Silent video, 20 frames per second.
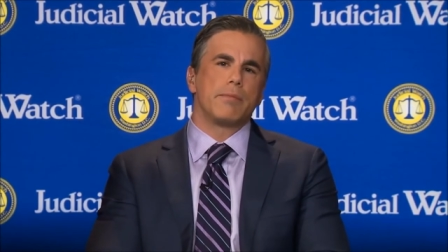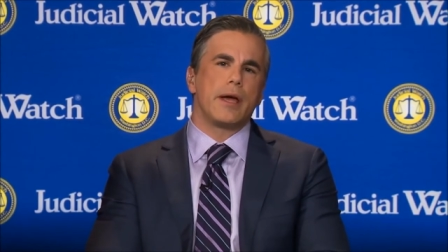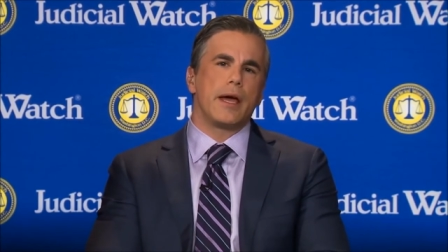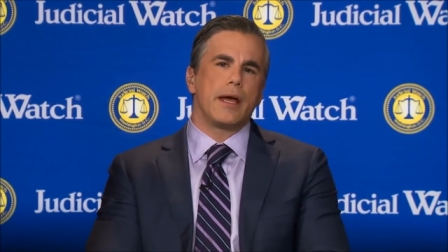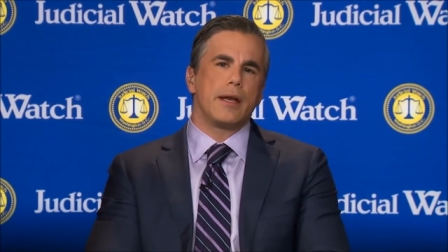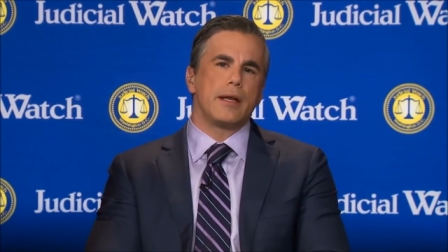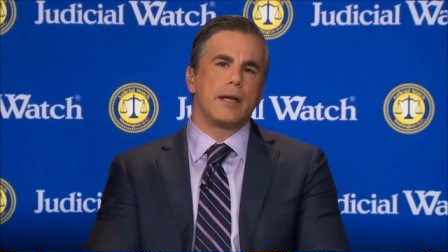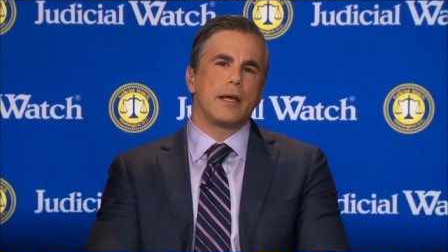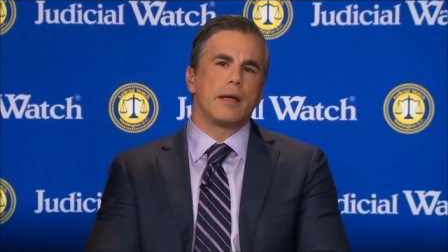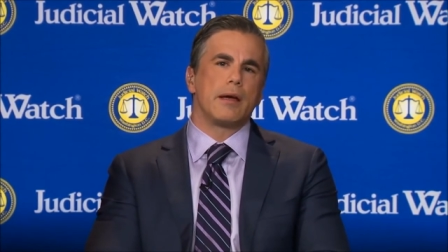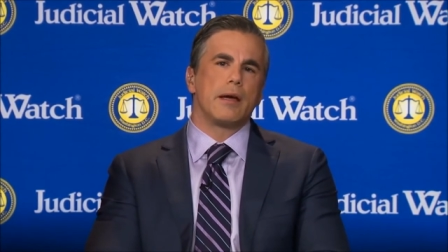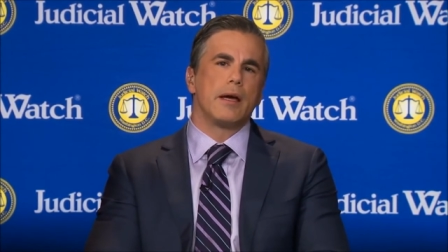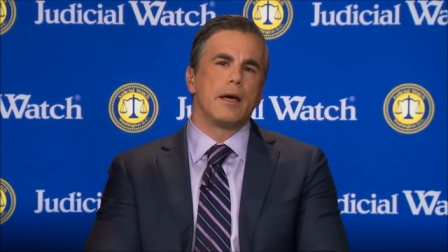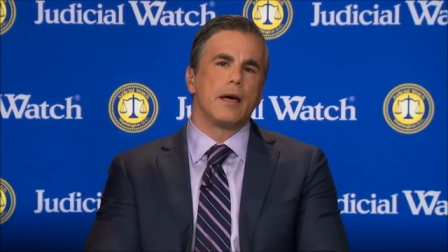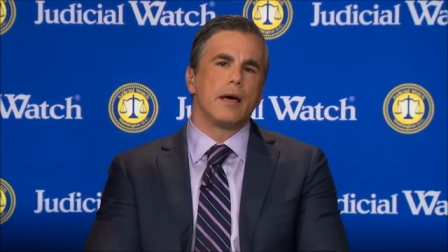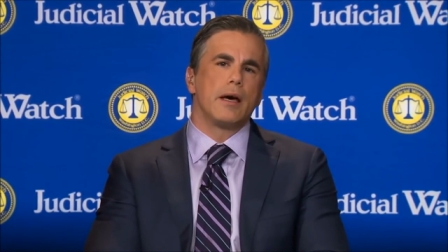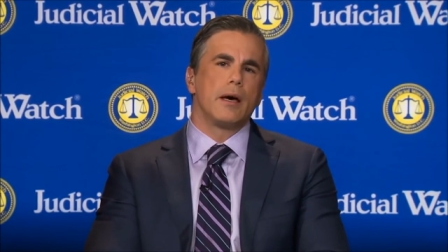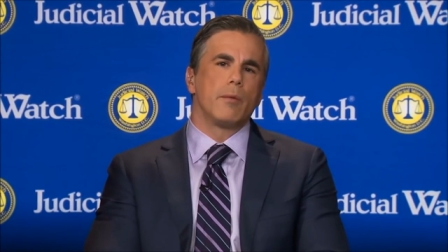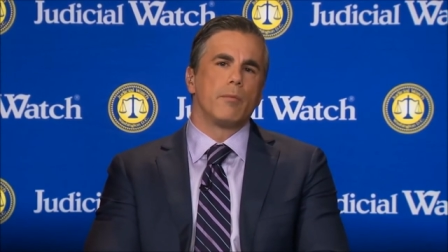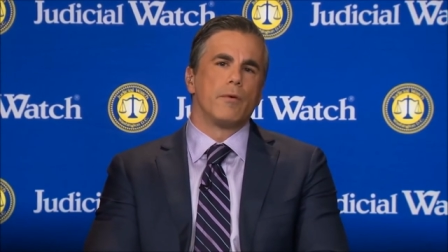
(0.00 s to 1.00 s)
pending
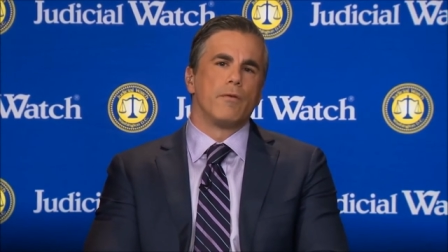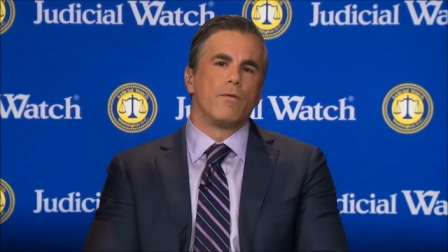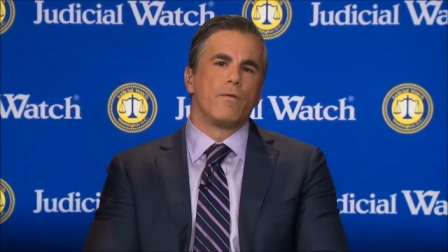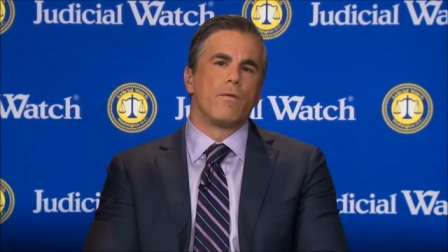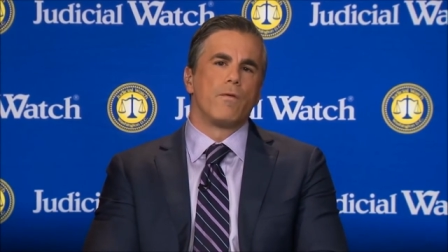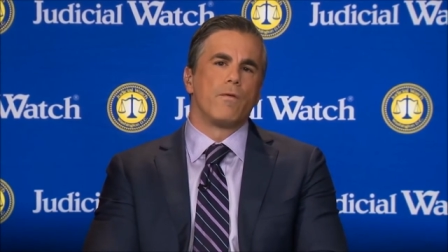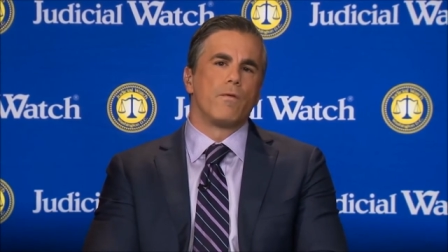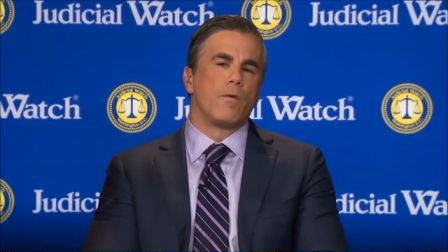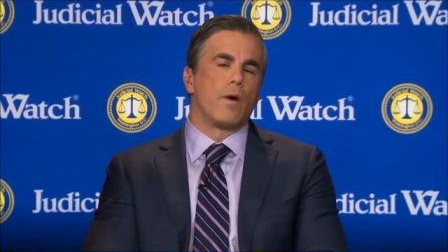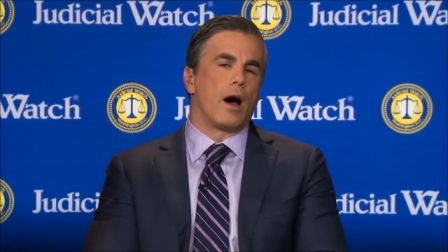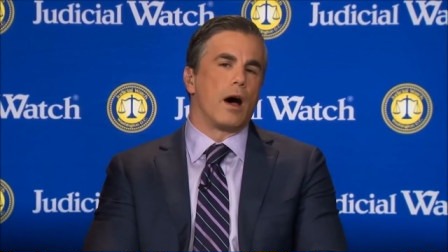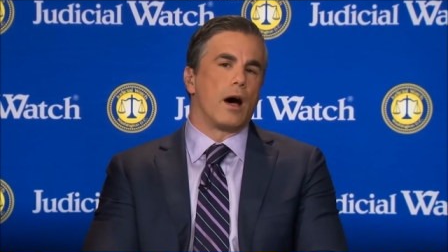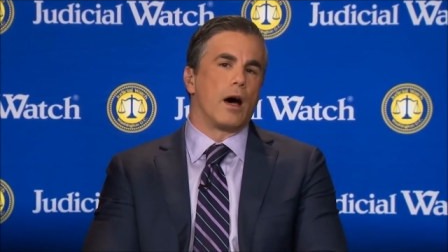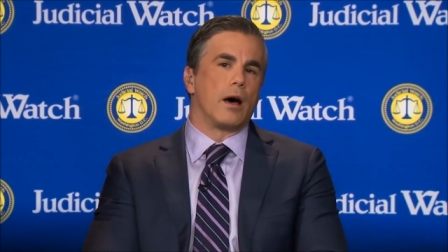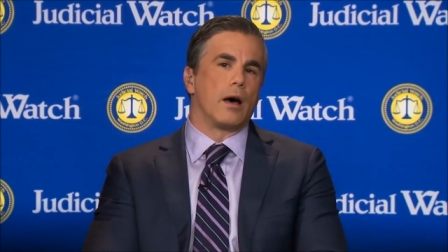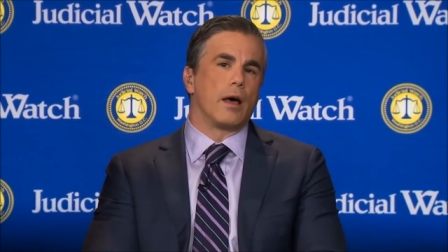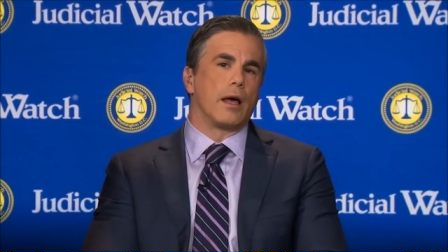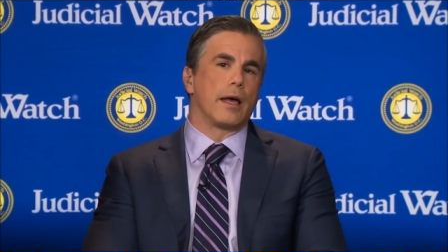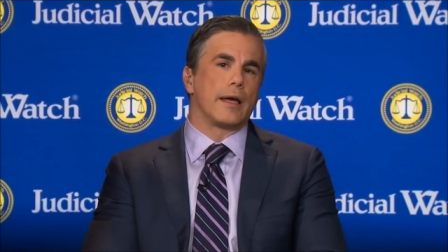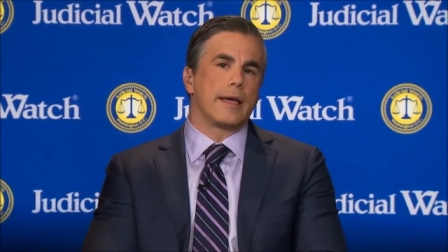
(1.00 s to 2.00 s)

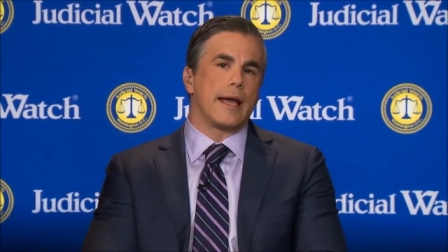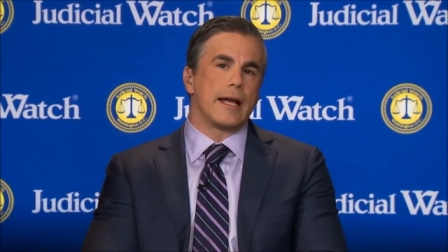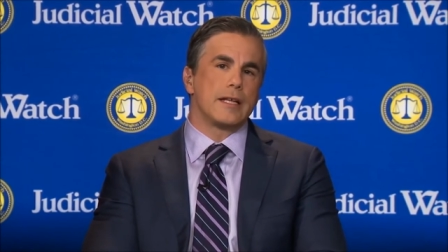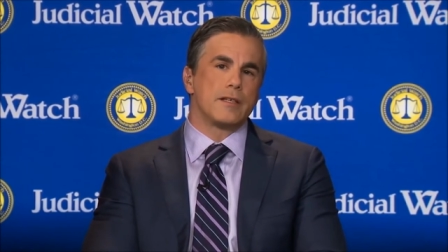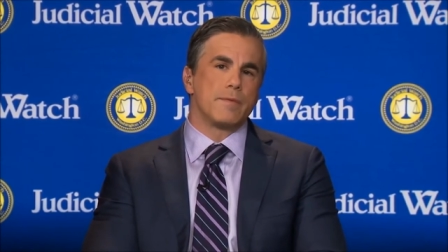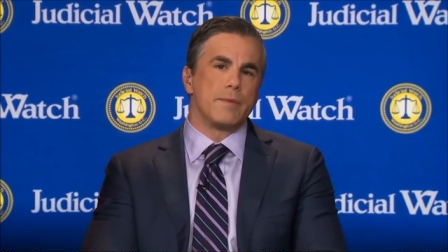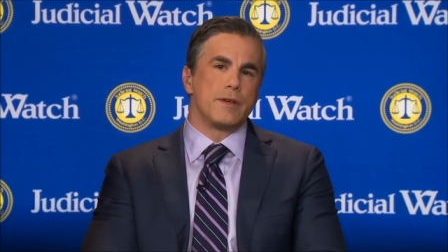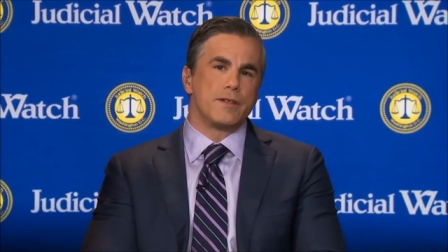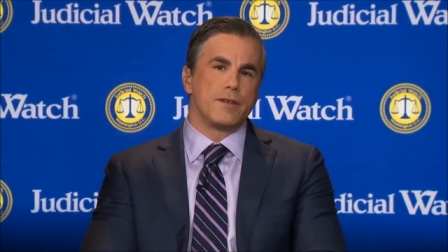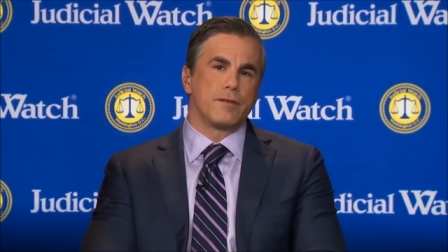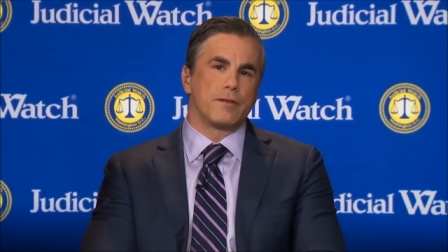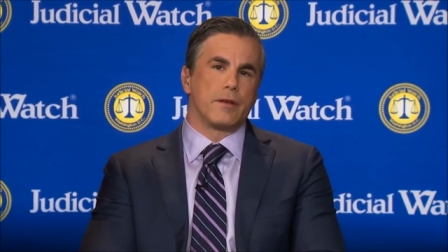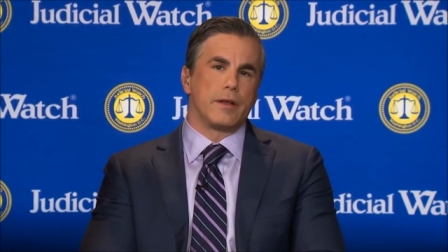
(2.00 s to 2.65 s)
uh, against Mrs.